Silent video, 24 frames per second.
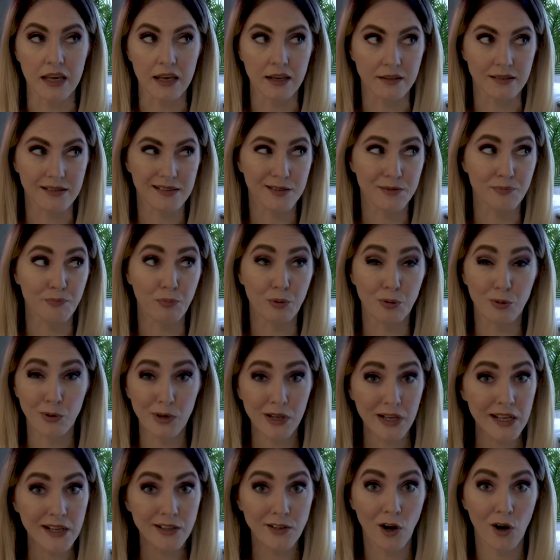It's
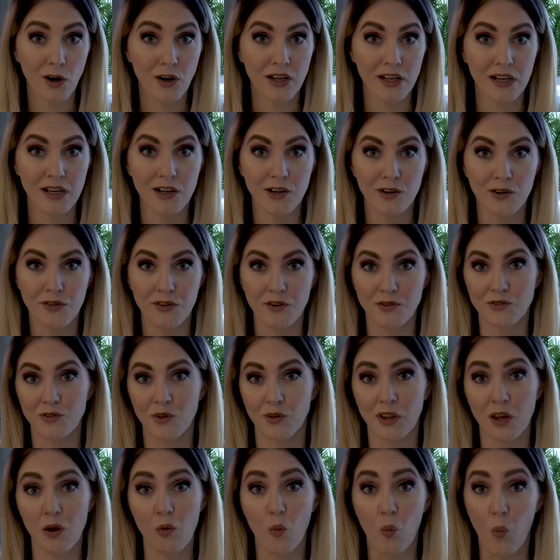pretty dark in here. There's
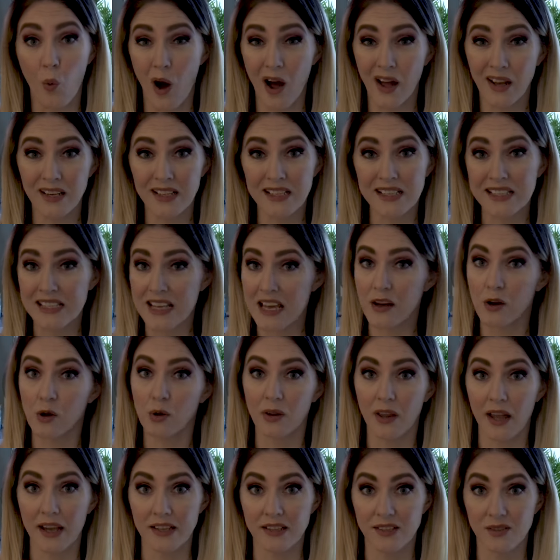only one single
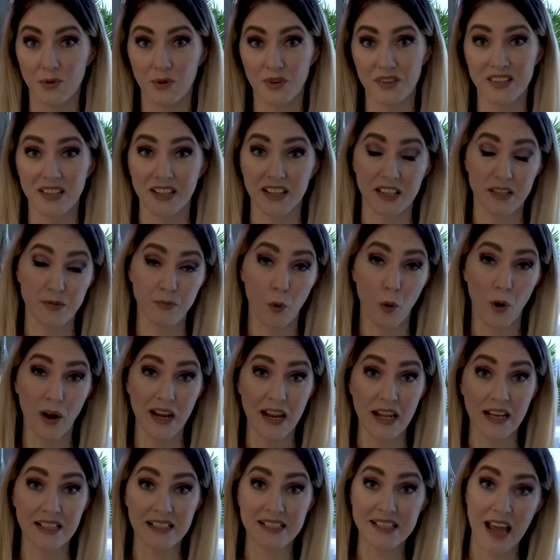light source and it's
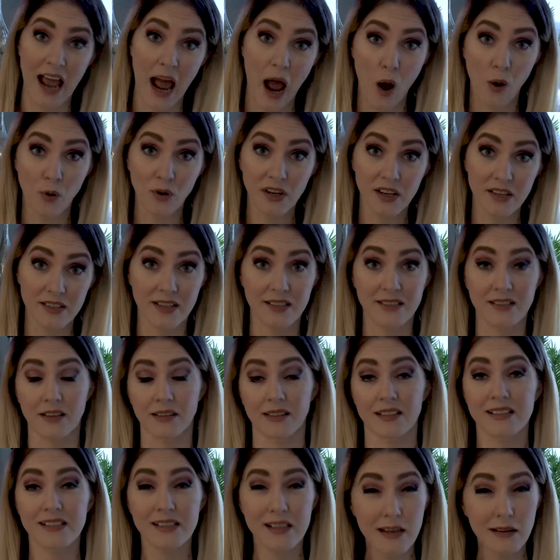pointing down because it's on
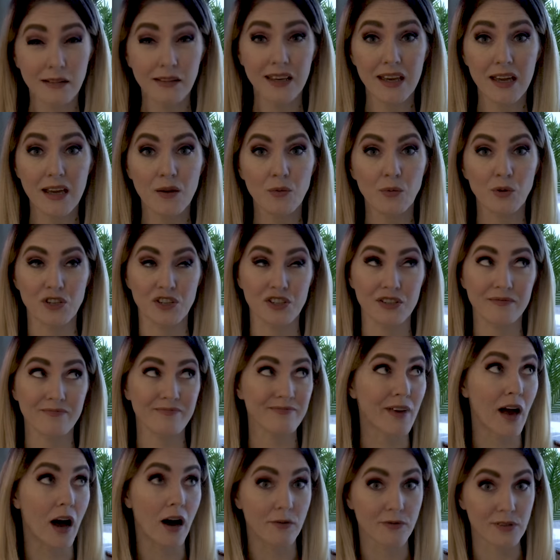the ceiling, which
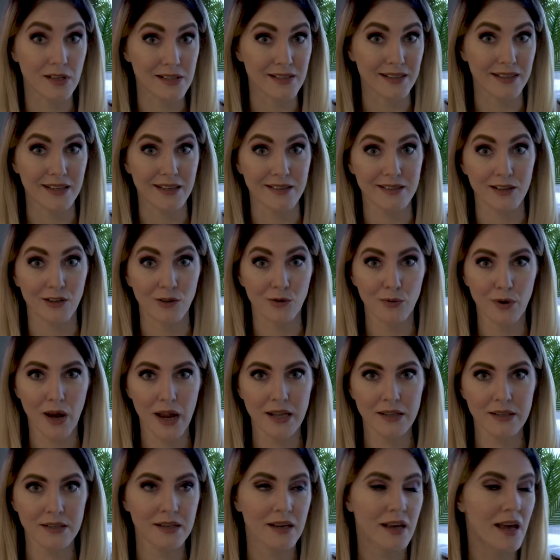obviously isn't
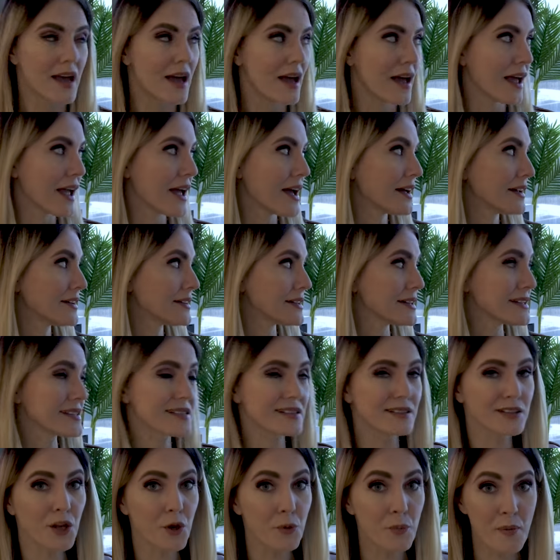great. And it's a
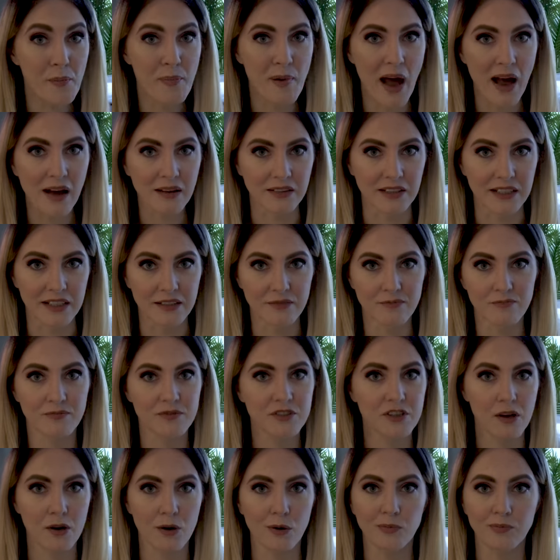little bit backlit.
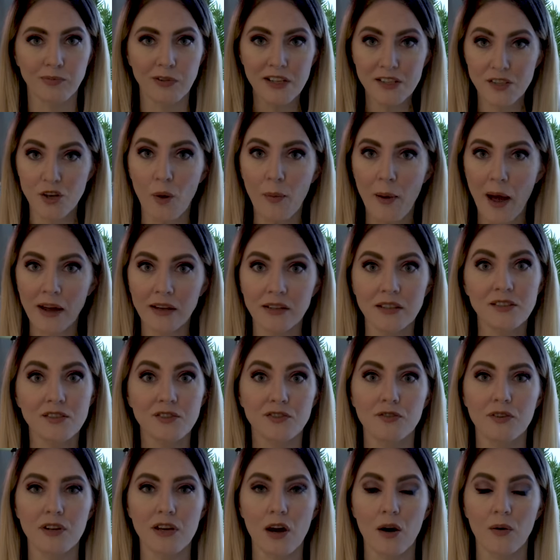So let's go back in the
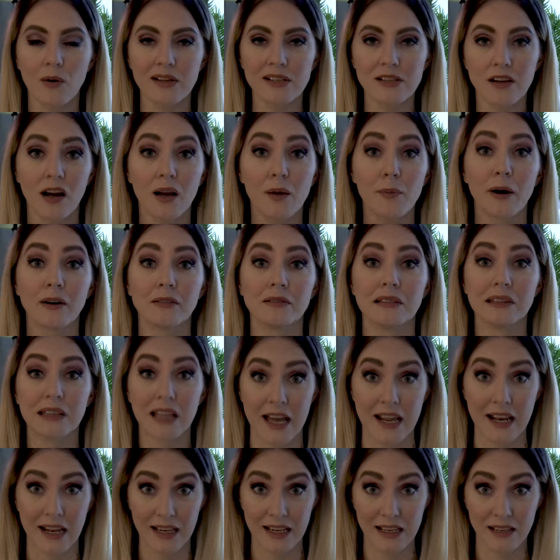studio and talk about
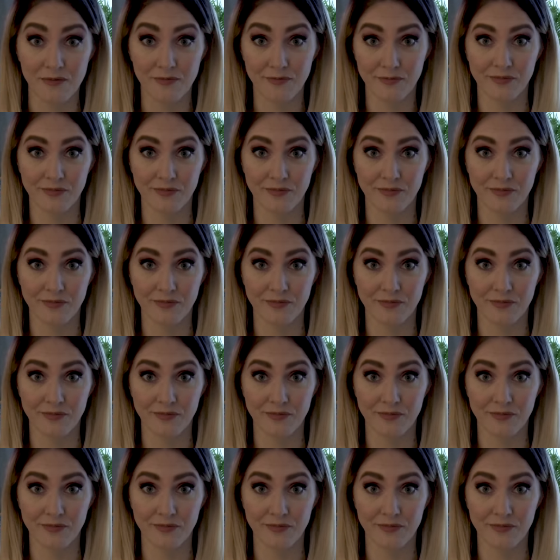lighting.